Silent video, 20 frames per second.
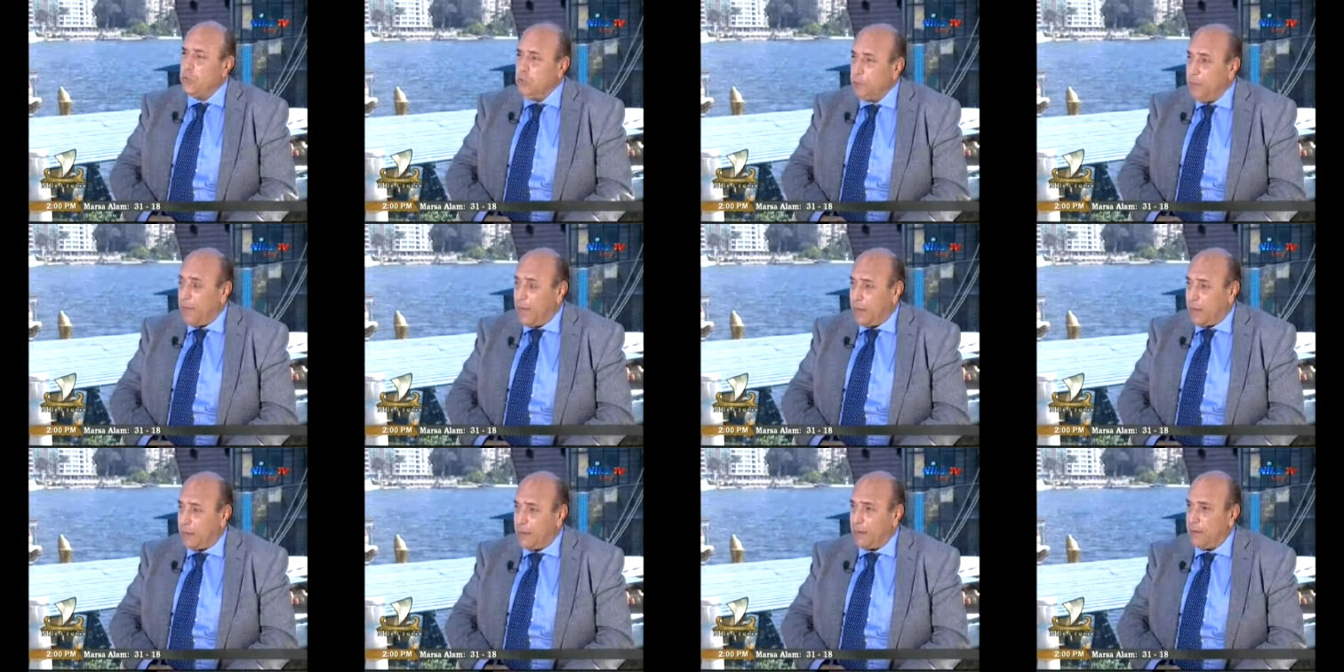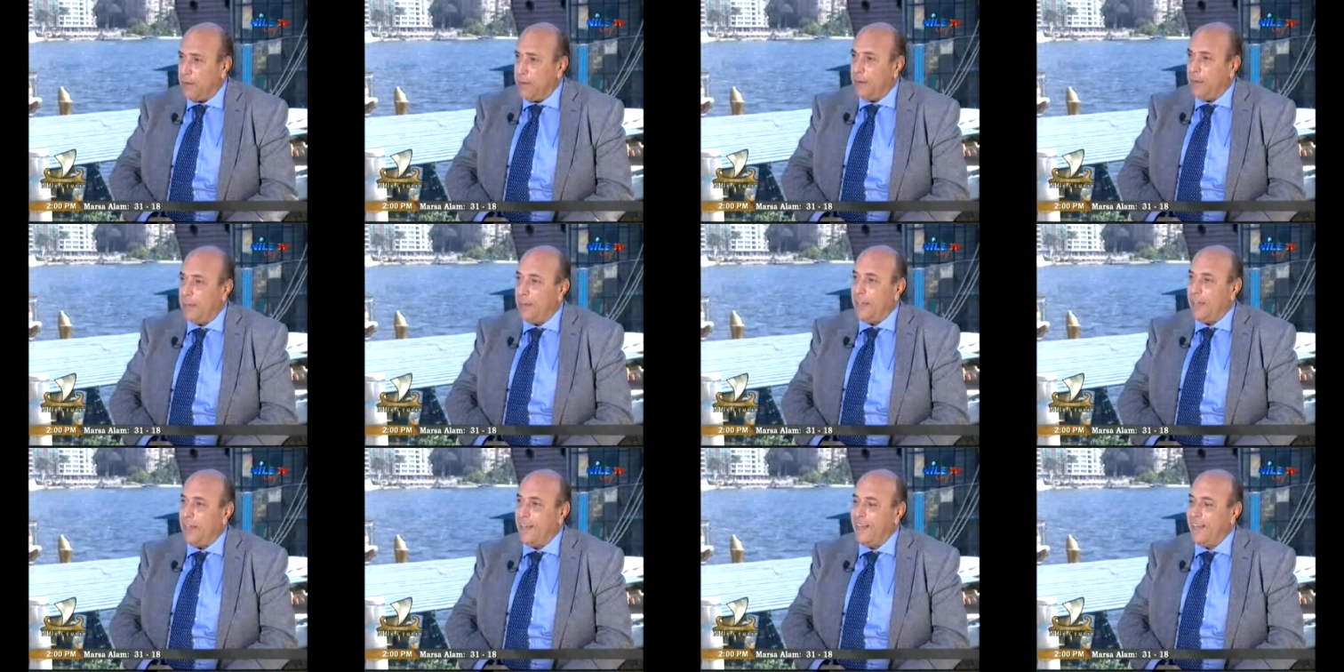to make
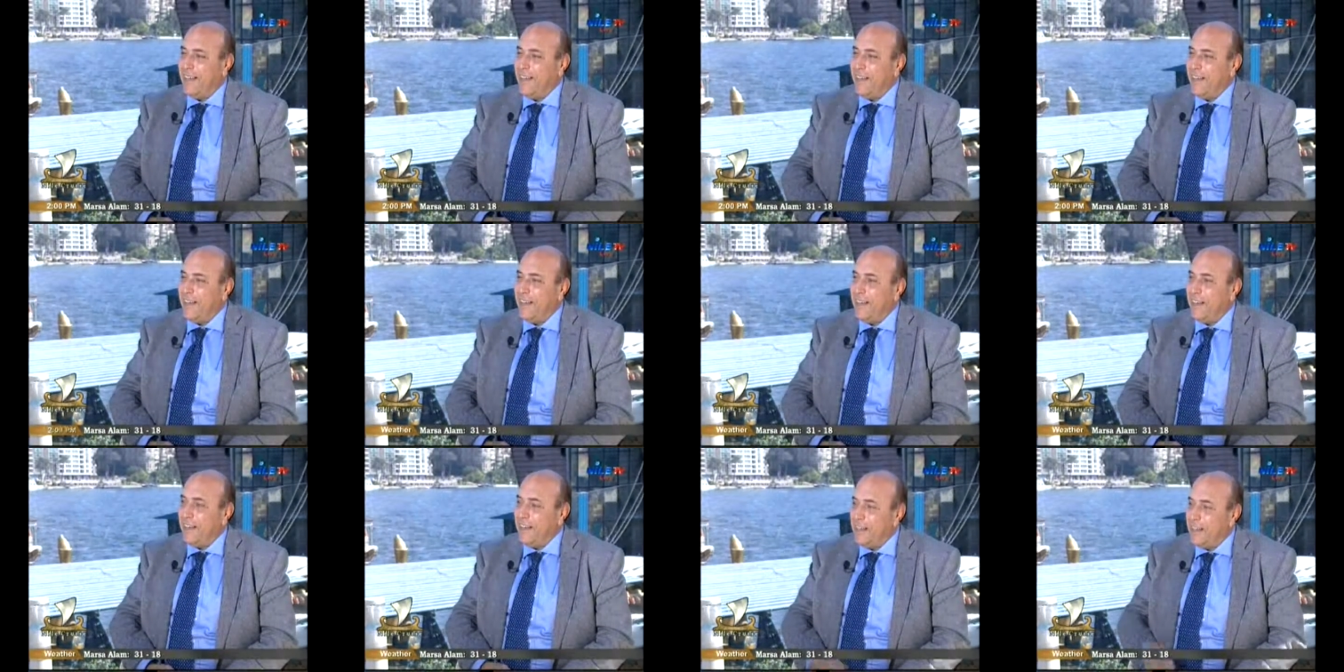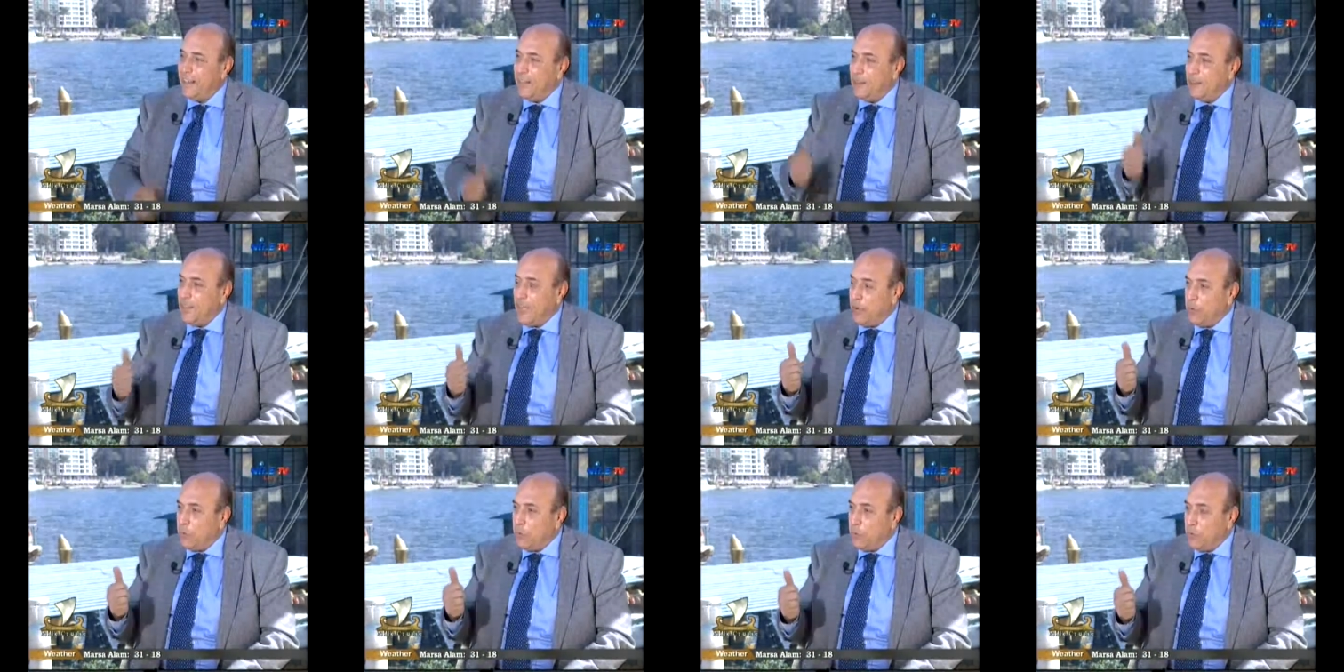
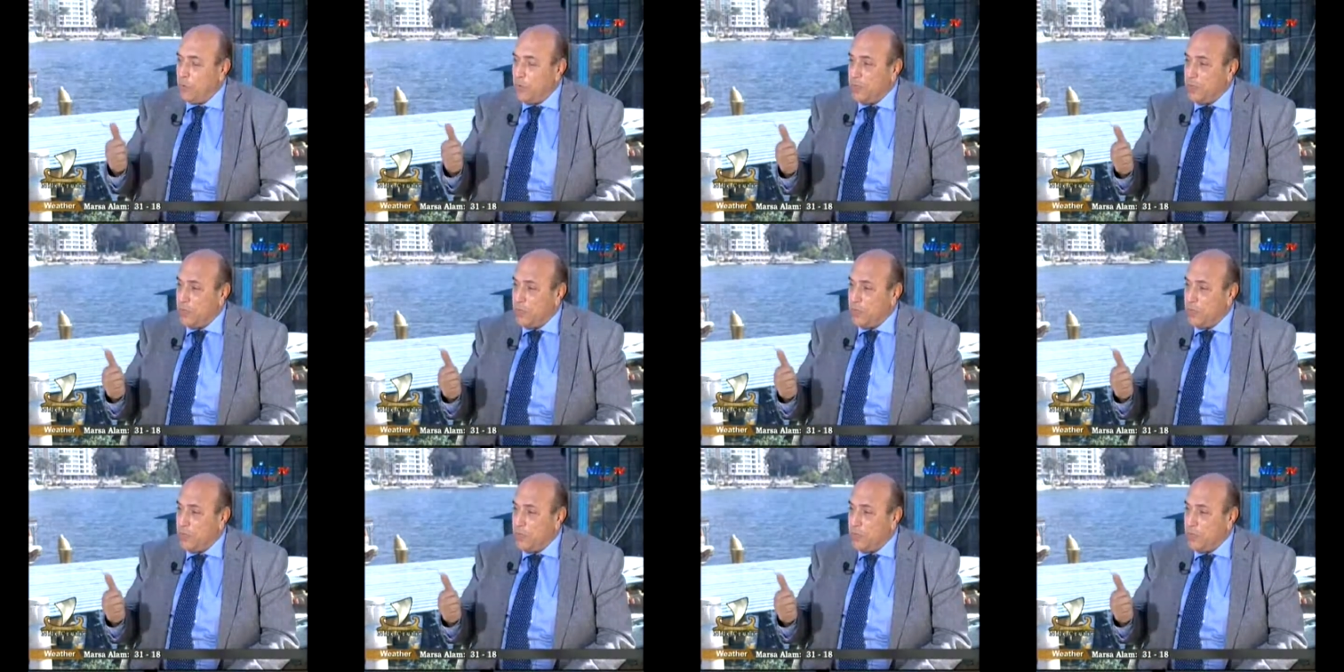mm-hmm.